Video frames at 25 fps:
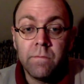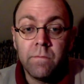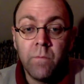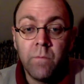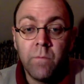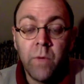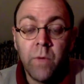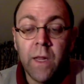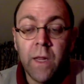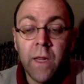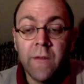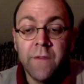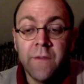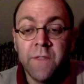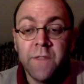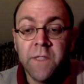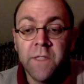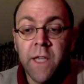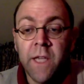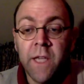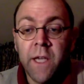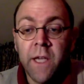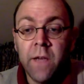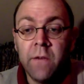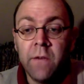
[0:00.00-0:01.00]
We'll have
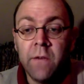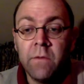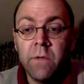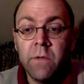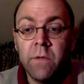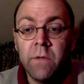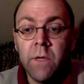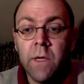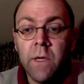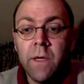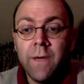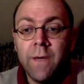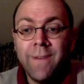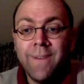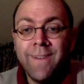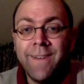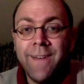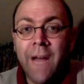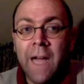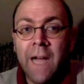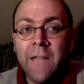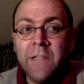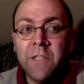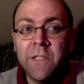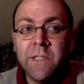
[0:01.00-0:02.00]
seen
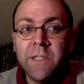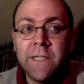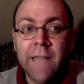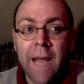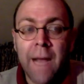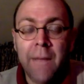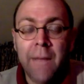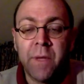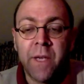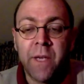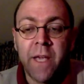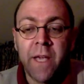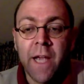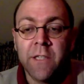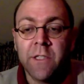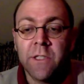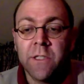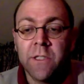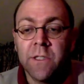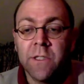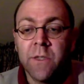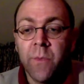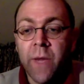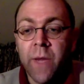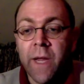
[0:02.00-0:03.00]
not just the
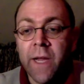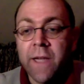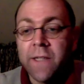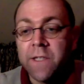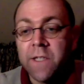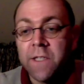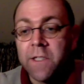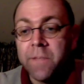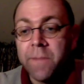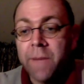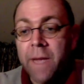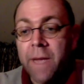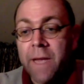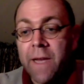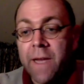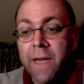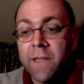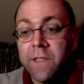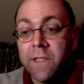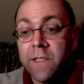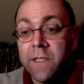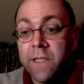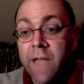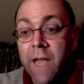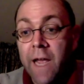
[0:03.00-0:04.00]
applications that we
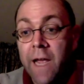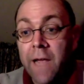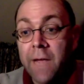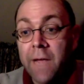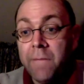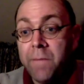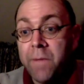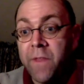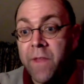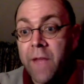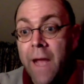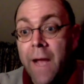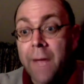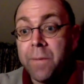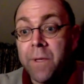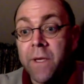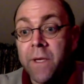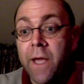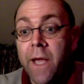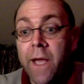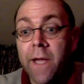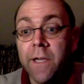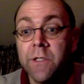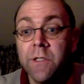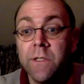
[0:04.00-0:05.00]
anticipated today, but the
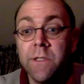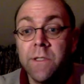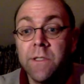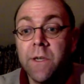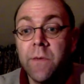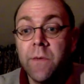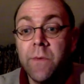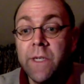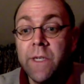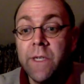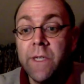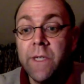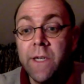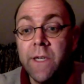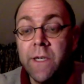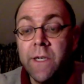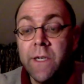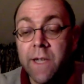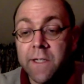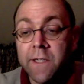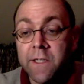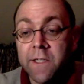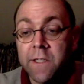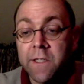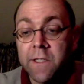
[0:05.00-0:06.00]
applications that we
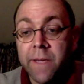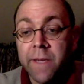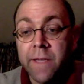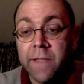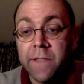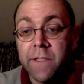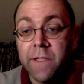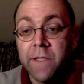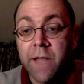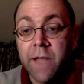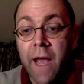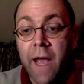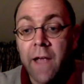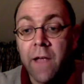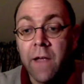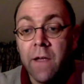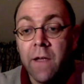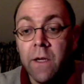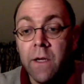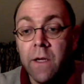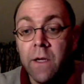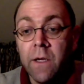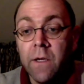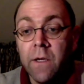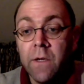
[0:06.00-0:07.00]
didn't anticipate today.
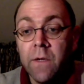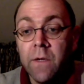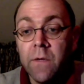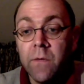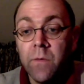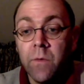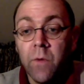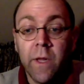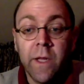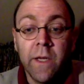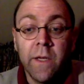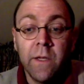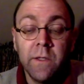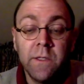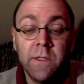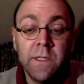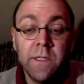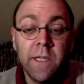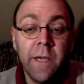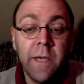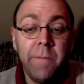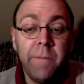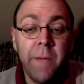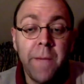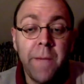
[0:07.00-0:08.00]
We'll
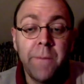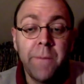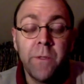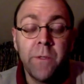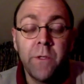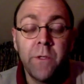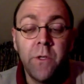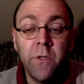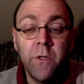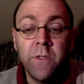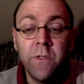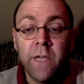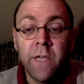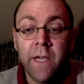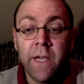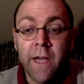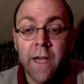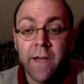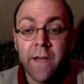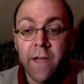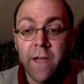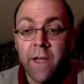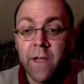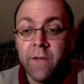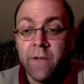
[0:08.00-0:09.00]
see people using
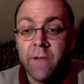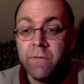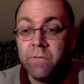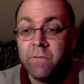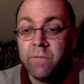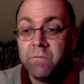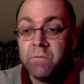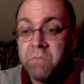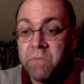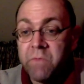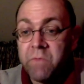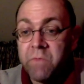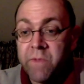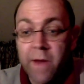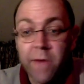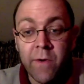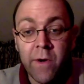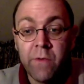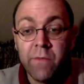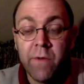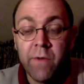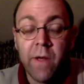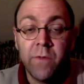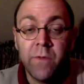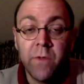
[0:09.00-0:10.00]
it in
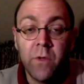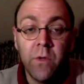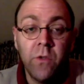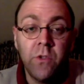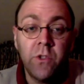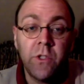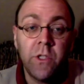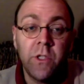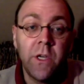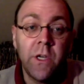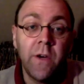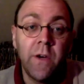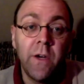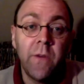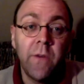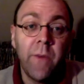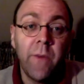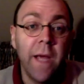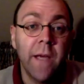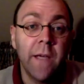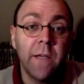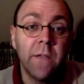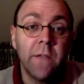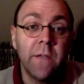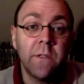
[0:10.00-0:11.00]
very revolutionary
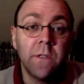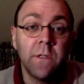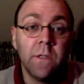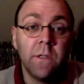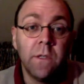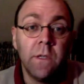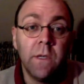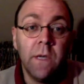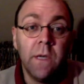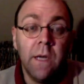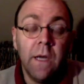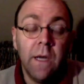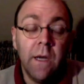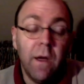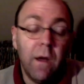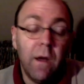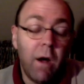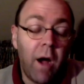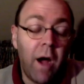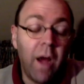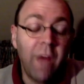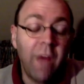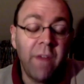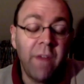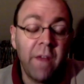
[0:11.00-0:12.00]
ways.
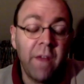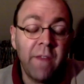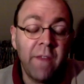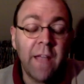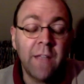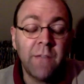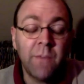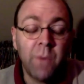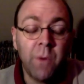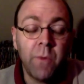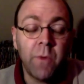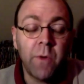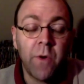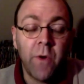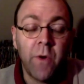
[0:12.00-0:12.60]
I think that's what we're